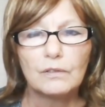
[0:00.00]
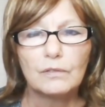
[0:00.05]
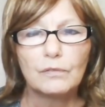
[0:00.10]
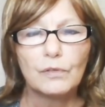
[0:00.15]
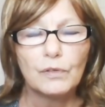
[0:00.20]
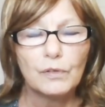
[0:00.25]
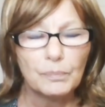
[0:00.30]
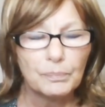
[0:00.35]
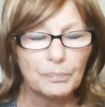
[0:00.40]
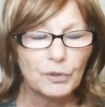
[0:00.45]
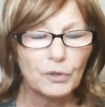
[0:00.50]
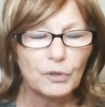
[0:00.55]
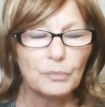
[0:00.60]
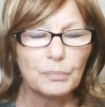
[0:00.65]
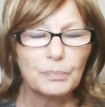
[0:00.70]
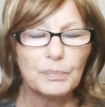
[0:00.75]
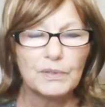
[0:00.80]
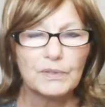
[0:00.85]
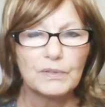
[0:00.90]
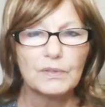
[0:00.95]
for the
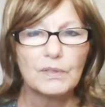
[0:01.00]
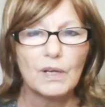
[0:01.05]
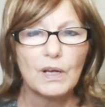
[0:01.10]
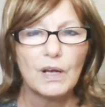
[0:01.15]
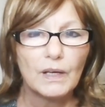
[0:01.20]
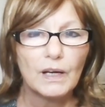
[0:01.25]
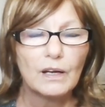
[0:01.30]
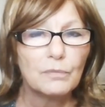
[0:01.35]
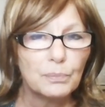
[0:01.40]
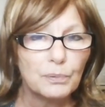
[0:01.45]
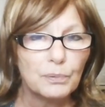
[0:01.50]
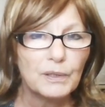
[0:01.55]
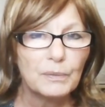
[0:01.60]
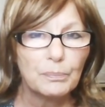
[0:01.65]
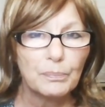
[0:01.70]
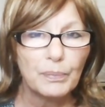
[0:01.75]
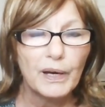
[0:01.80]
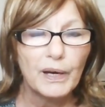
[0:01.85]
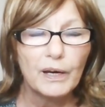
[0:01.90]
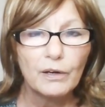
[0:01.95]
purpose of
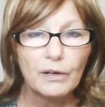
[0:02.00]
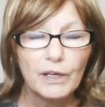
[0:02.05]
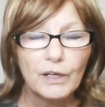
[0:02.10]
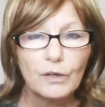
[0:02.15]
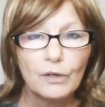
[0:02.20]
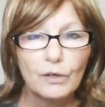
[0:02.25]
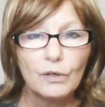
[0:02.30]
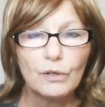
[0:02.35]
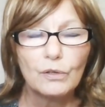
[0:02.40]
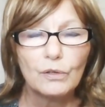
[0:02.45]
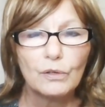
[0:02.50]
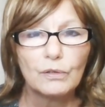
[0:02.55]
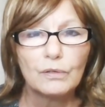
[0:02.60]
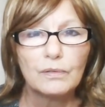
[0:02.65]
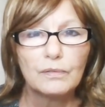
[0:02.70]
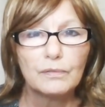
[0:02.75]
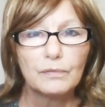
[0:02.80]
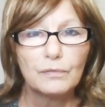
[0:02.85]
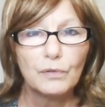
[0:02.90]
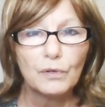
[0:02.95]
preparing her
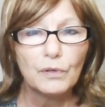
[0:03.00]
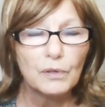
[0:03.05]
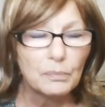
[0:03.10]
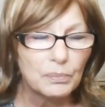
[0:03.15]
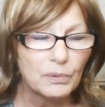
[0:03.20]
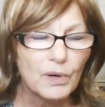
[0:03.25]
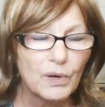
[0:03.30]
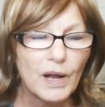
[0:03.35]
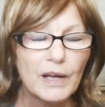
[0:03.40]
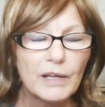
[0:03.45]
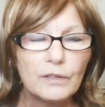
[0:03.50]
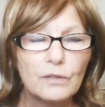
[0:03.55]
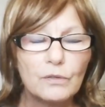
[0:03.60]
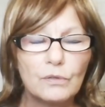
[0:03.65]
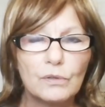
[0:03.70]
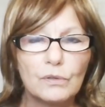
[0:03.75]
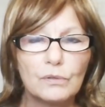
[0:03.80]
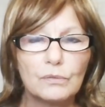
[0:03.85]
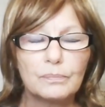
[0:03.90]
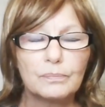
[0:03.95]
for the
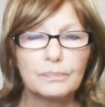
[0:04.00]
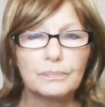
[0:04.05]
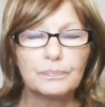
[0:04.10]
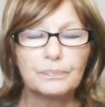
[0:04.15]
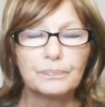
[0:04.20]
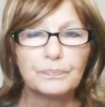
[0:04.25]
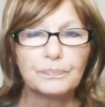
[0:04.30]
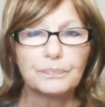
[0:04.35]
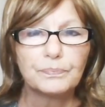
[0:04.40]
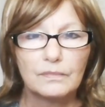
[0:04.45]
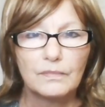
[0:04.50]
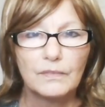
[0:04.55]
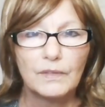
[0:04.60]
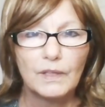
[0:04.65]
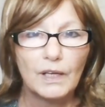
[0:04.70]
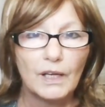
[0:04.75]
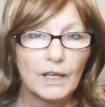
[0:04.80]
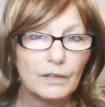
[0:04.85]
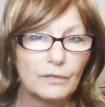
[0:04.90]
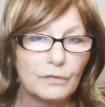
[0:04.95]
bridegroom.
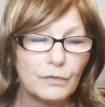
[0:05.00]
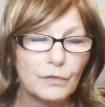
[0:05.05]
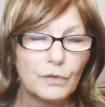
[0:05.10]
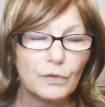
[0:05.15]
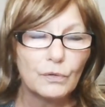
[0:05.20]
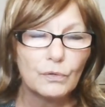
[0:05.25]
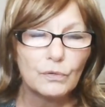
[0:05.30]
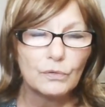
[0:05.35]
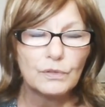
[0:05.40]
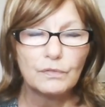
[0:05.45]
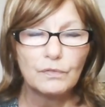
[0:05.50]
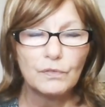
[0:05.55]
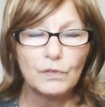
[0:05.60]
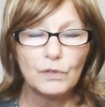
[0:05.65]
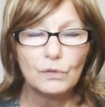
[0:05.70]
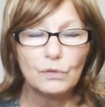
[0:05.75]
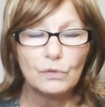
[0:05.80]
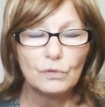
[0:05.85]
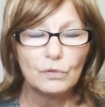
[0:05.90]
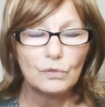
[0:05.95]
And for those of
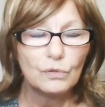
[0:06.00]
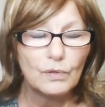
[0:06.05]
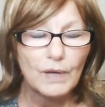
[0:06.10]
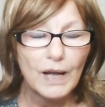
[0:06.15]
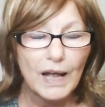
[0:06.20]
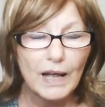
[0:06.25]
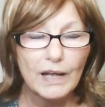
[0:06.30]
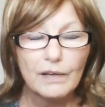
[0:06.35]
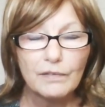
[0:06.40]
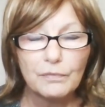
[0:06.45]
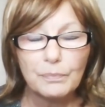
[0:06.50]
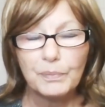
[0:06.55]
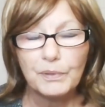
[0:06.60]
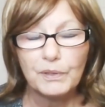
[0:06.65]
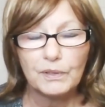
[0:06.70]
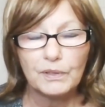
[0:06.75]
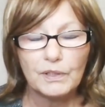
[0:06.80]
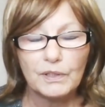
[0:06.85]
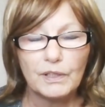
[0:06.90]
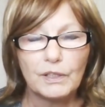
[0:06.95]
you who have
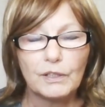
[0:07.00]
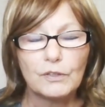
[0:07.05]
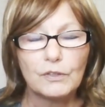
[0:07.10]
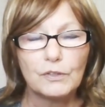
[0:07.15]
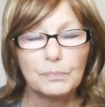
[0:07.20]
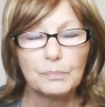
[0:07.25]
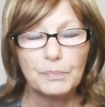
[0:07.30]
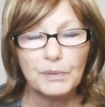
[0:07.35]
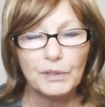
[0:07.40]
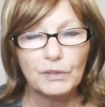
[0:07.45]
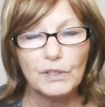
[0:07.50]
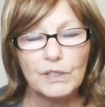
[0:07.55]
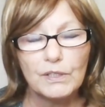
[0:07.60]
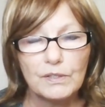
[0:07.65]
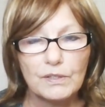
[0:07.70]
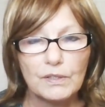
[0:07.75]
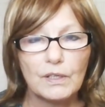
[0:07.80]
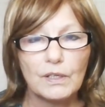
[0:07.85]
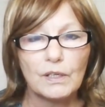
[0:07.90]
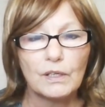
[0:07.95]
been
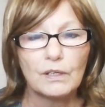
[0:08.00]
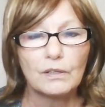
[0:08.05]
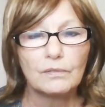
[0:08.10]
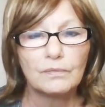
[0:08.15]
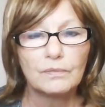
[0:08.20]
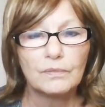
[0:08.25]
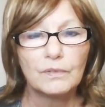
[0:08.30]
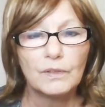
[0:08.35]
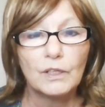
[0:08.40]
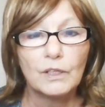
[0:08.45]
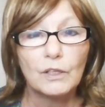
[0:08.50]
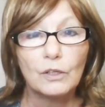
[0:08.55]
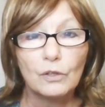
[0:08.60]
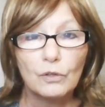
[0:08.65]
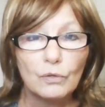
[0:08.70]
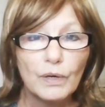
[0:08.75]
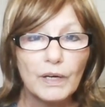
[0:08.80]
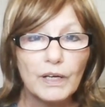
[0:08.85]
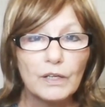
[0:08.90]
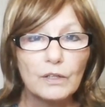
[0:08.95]
experiencing
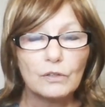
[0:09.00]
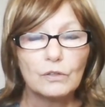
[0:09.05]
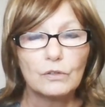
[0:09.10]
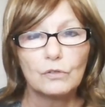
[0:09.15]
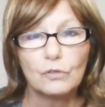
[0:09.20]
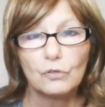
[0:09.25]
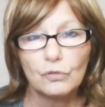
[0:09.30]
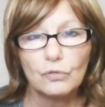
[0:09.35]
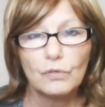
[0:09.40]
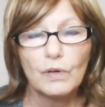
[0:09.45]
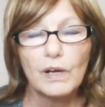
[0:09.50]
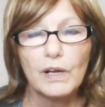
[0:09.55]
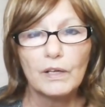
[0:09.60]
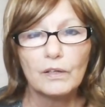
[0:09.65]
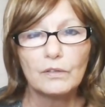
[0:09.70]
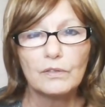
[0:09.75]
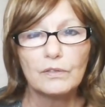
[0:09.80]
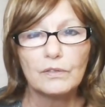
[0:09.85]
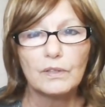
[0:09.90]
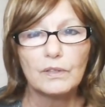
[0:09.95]
great
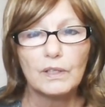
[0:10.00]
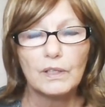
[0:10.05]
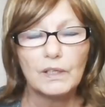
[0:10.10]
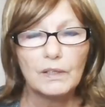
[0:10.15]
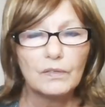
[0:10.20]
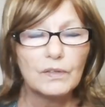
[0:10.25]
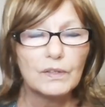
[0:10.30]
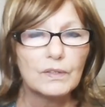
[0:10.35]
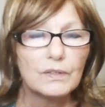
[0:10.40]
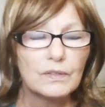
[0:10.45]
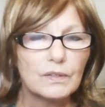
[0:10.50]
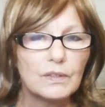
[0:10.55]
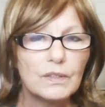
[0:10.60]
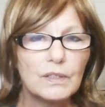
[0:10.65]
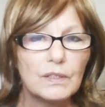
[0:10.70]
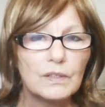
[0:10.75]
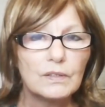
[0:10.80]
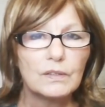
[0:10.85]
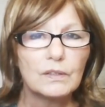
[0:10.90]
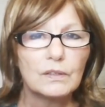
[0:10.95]
trials in this
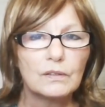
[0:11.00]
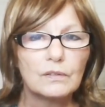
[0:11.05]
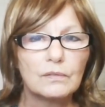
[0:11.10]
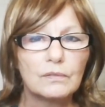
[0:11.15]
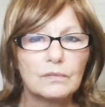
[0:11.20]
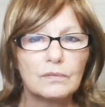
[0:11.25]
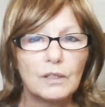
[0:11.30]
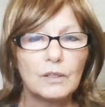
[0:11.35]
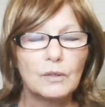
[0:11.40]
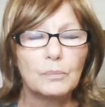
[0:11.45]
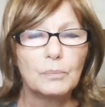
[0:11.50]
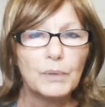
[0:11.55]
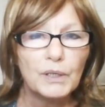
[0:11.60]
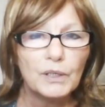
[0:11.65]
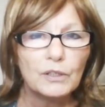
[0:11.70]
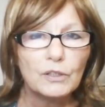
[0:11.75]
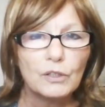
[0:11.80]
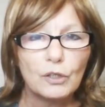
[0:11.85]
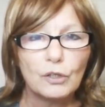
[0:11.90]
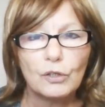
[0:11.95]
season,
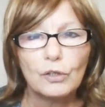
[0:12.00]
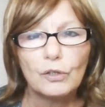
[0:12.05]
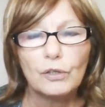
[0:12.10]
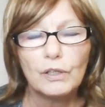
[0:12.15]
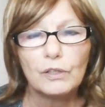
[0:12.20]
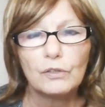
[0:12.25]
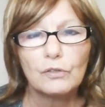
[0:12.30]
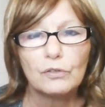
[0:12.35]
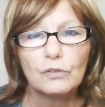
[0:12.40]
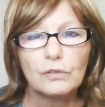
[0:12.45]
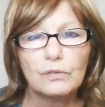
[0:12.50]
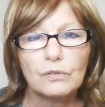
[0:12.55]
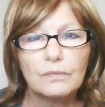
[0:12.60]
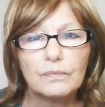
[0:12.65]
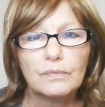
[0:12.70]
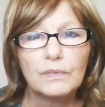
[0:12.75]
be encouraged